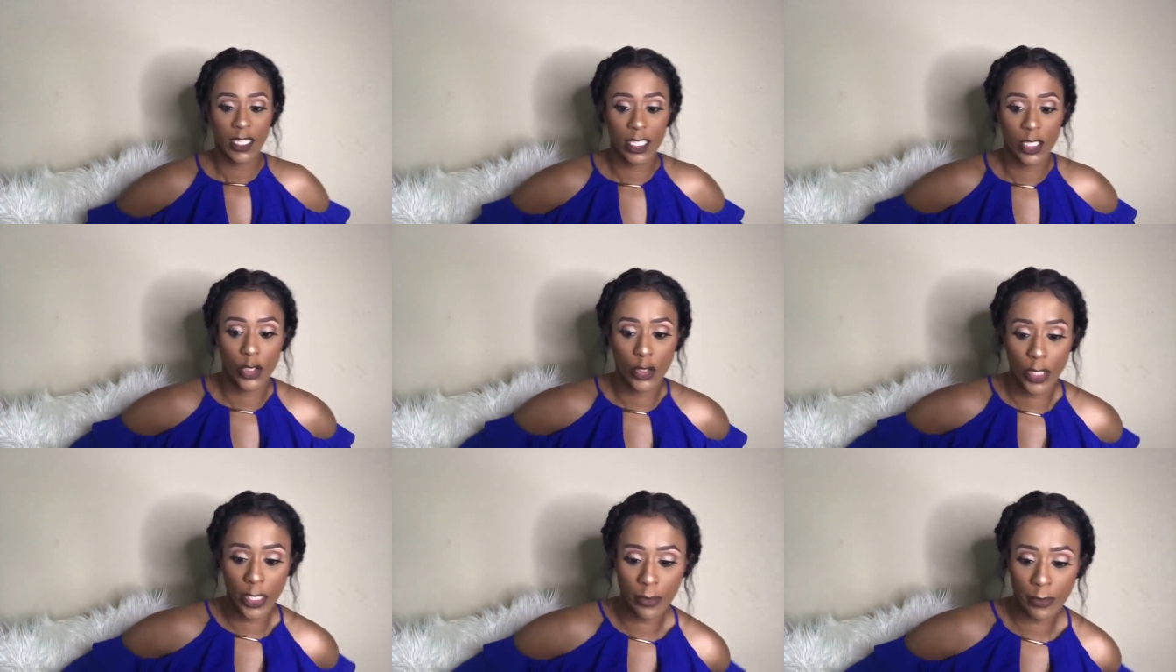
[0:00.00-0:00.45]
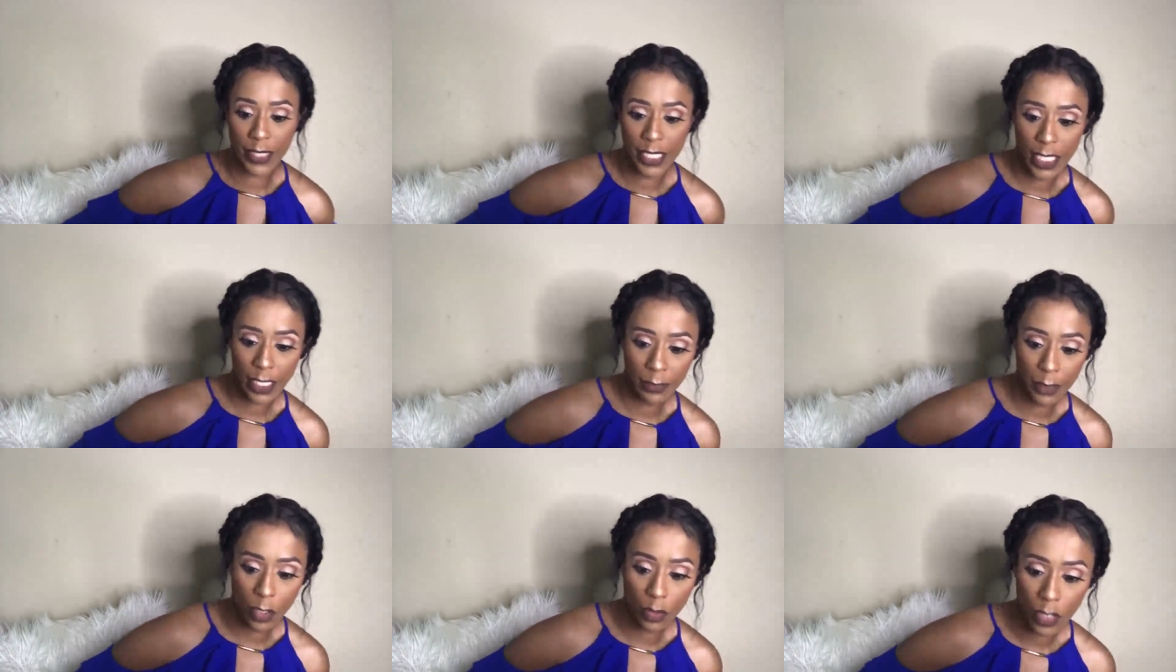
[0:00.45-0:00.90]
The dream
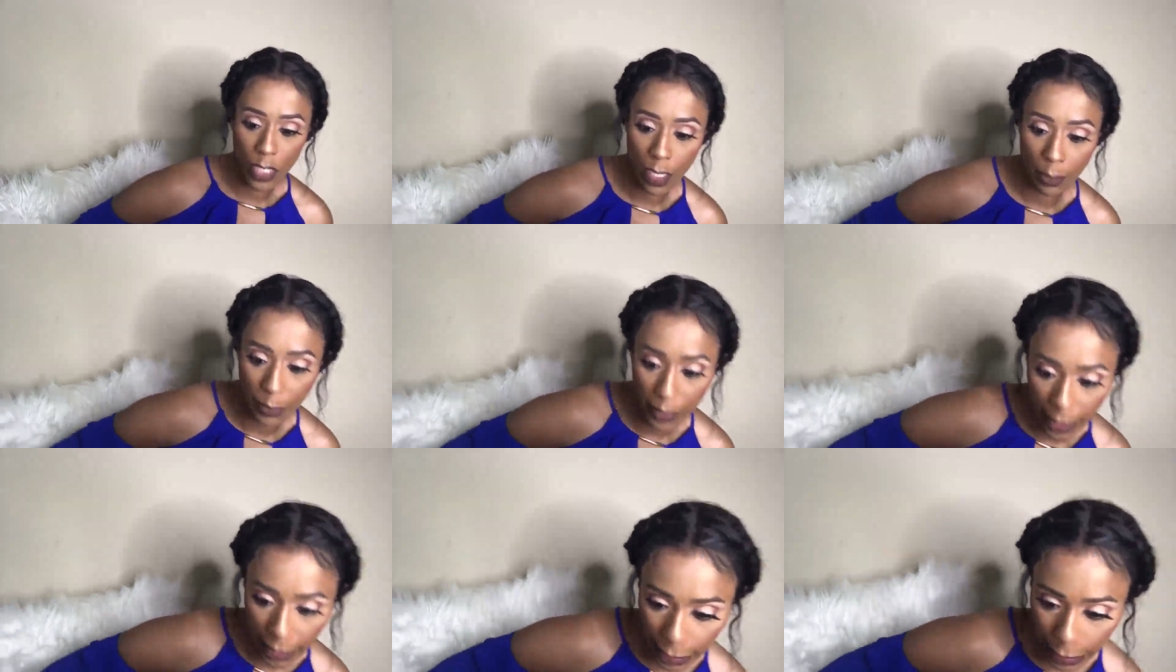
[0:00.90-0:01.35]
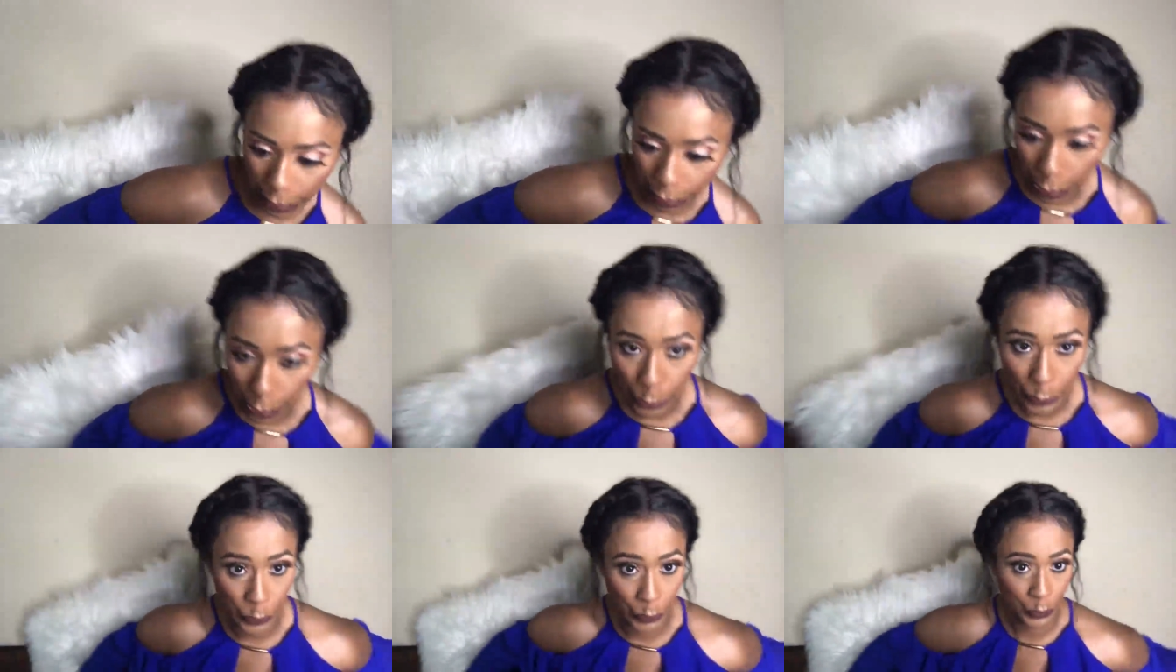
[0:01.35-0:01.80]
team gonna come get
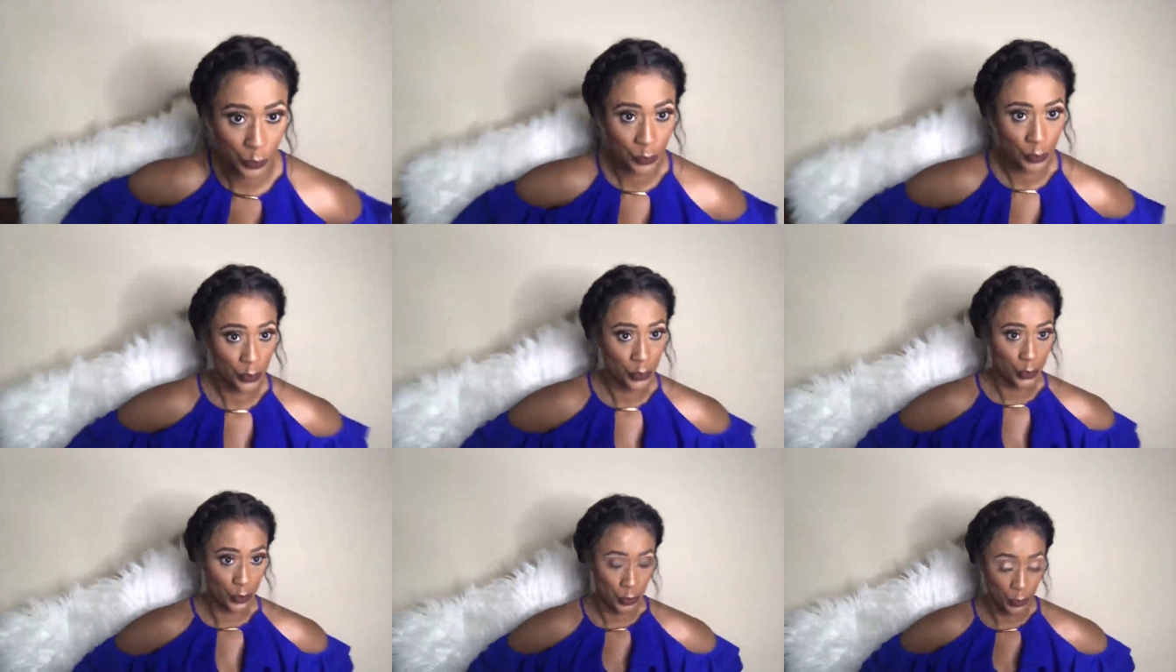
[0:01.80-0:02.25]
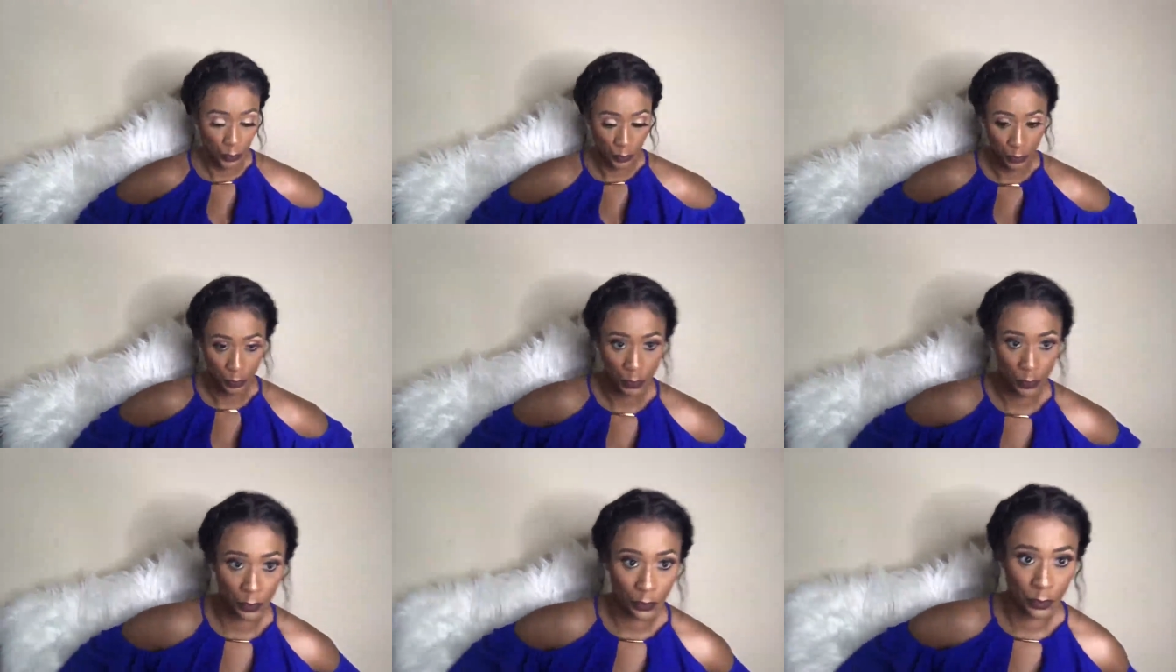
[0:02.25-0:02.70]
you.
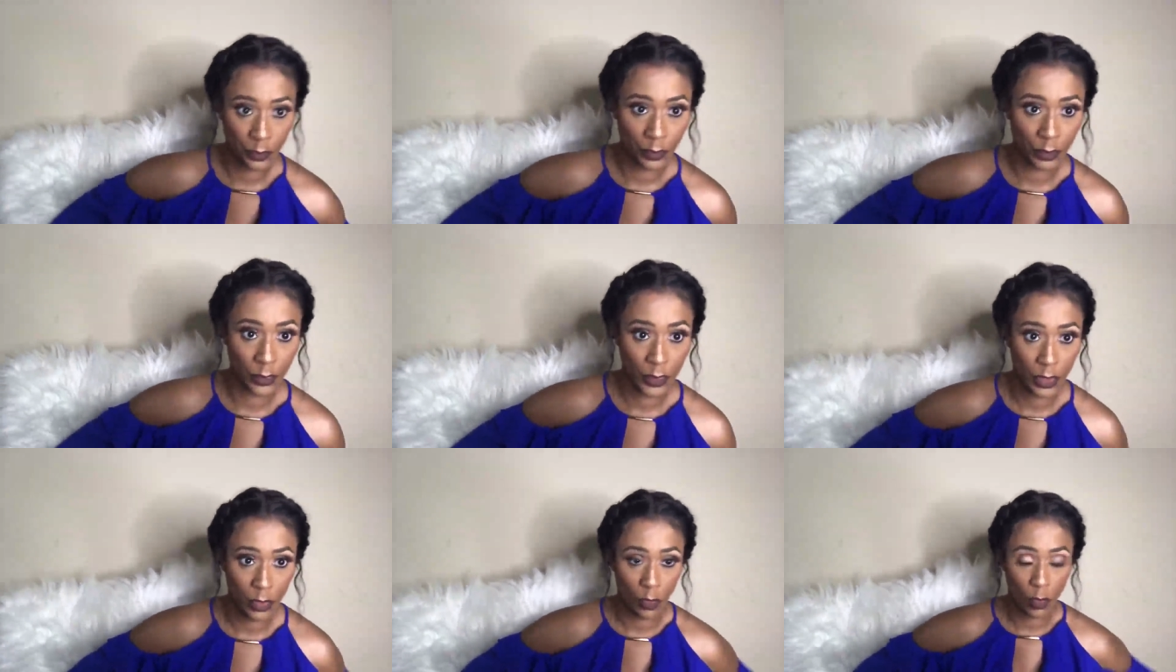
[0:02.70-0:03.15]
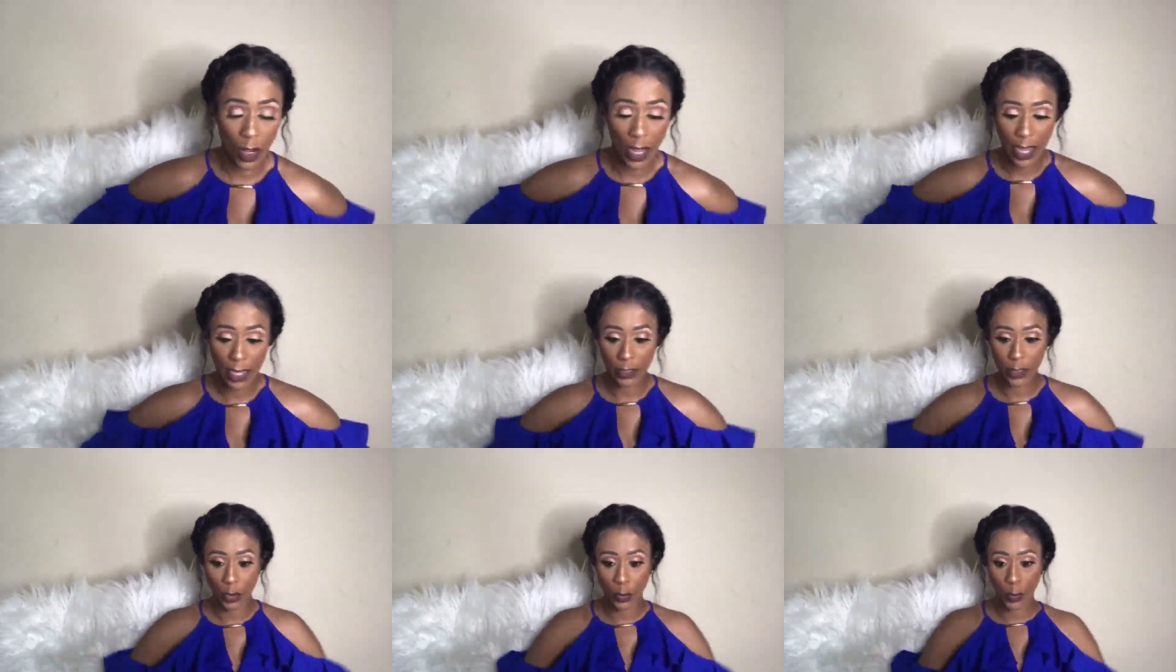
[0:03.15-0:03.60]

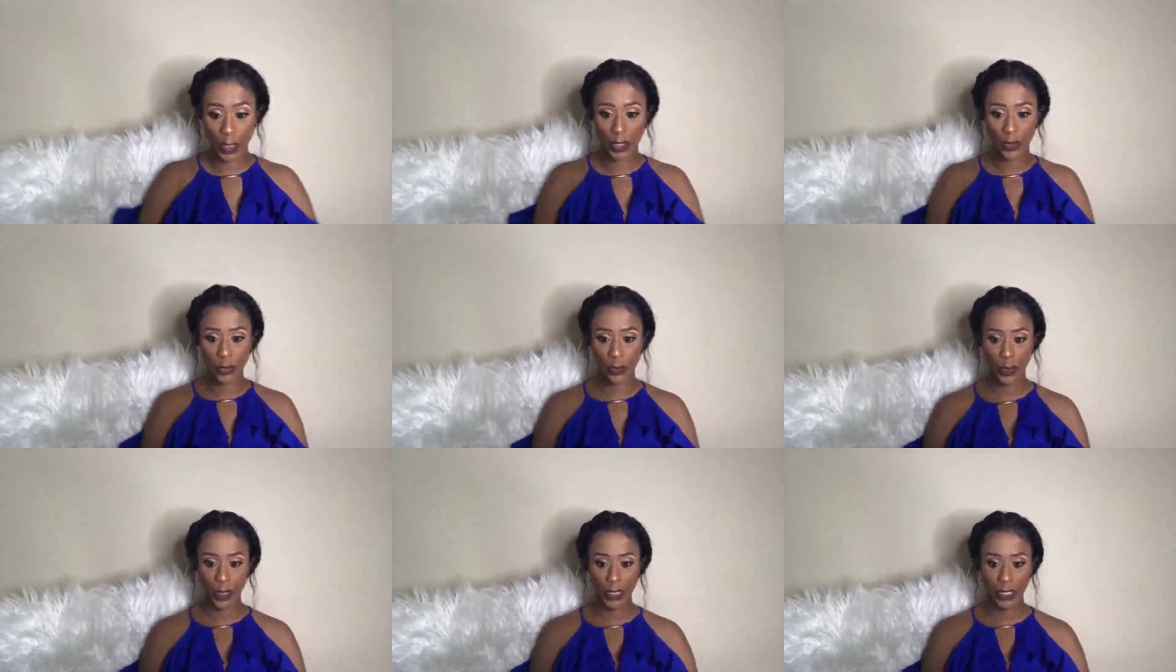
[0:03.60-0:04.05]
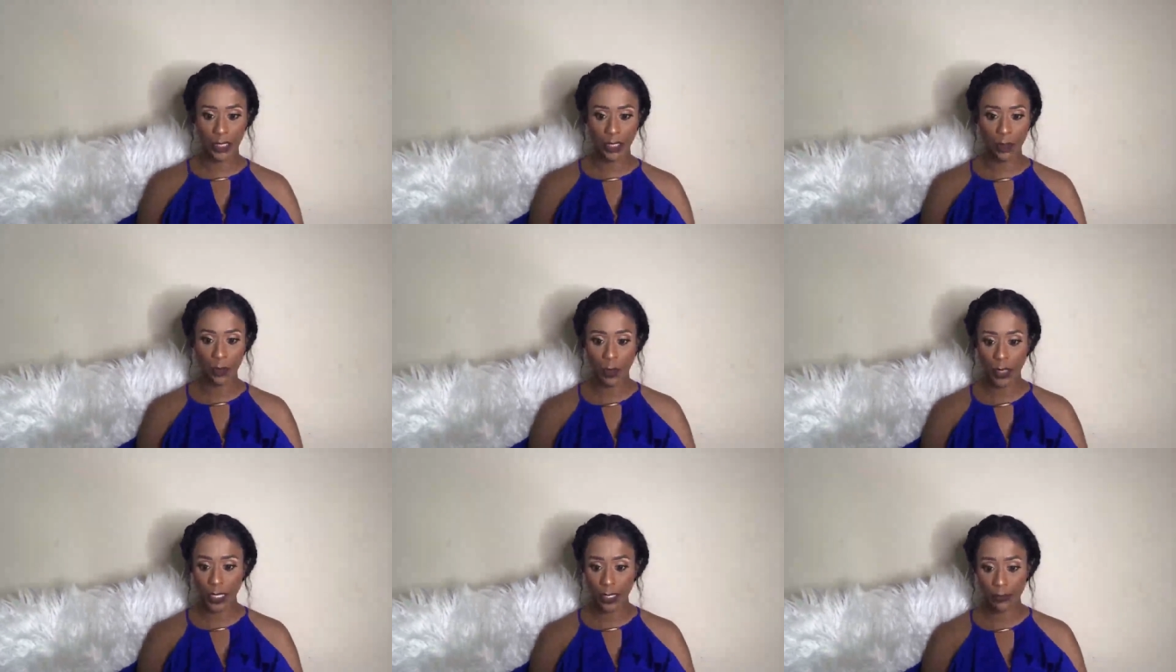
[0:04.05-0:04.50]
Wild 23,
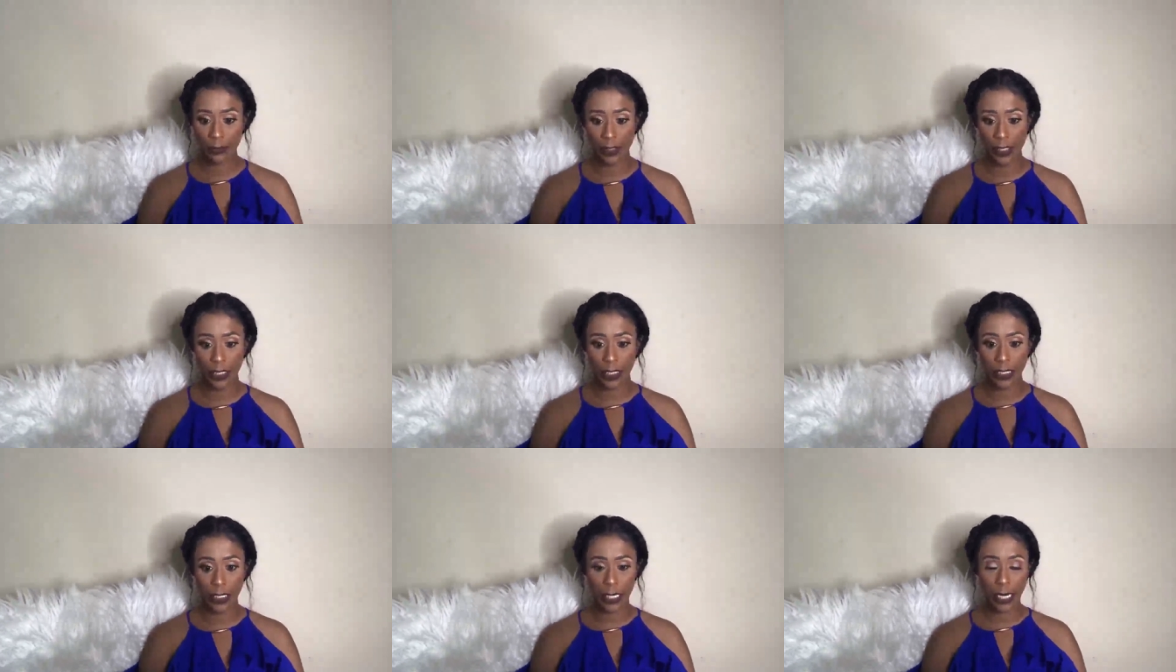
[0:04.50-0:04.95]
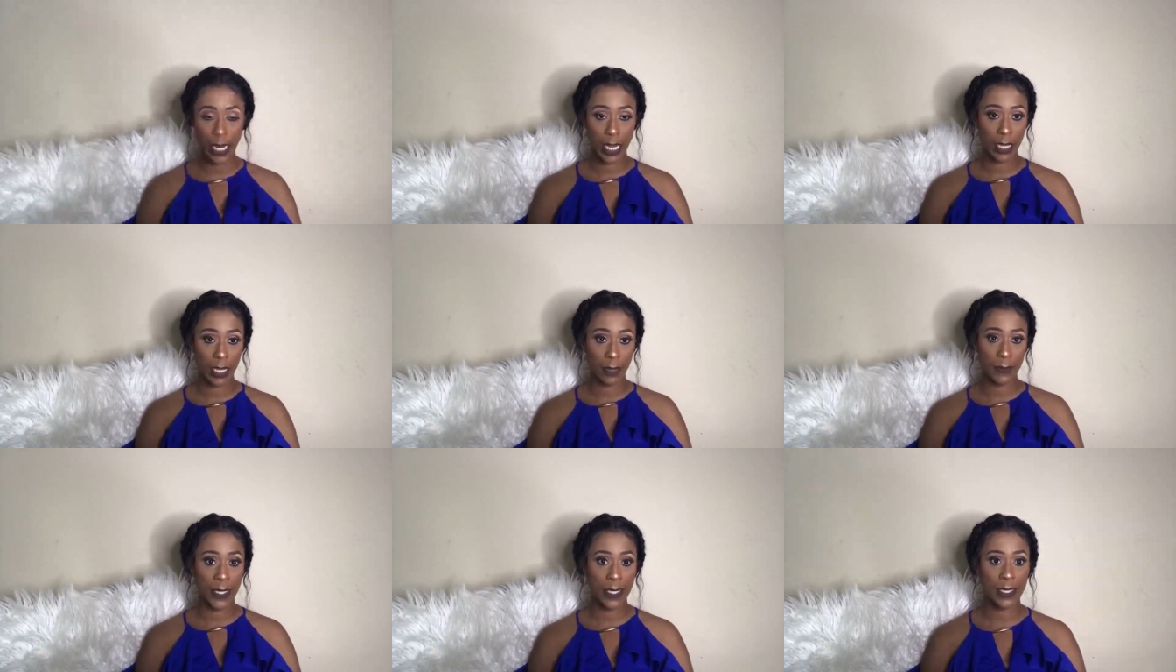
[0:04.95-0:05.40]
or whatever your little
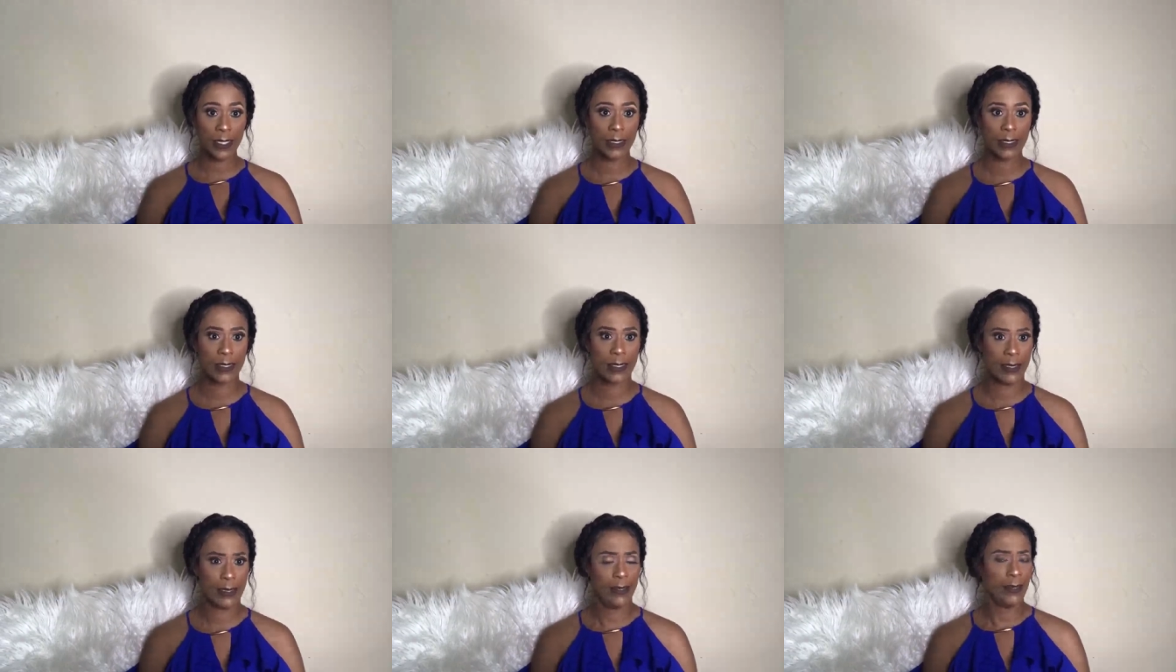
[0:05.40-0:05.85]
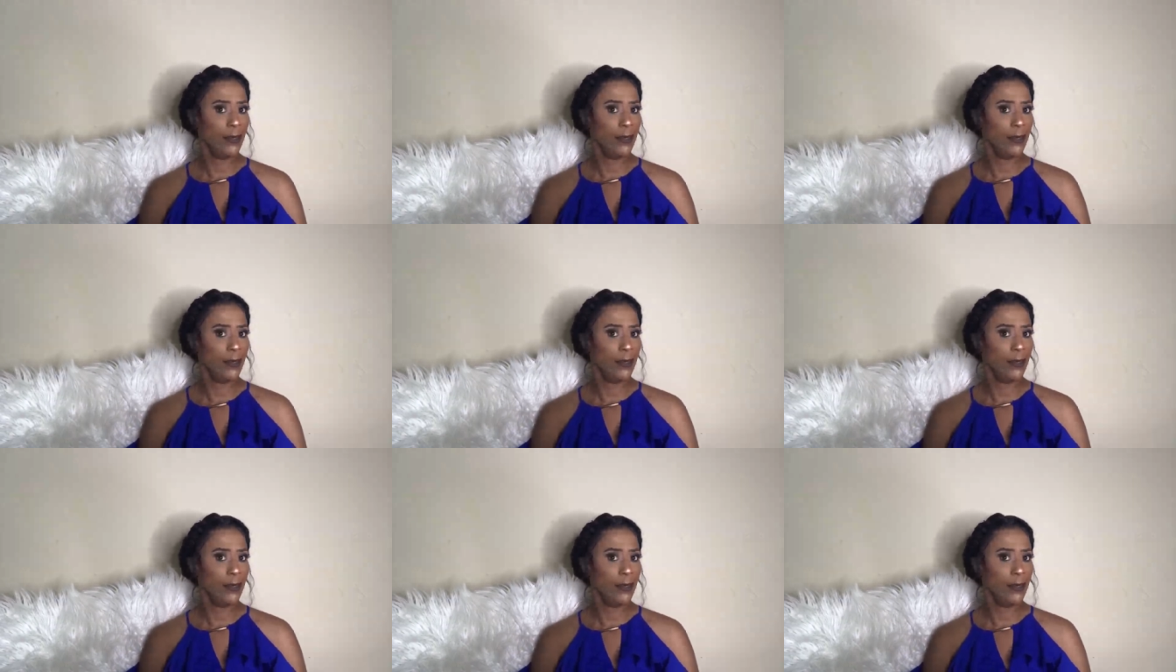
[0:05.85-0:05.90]
name is.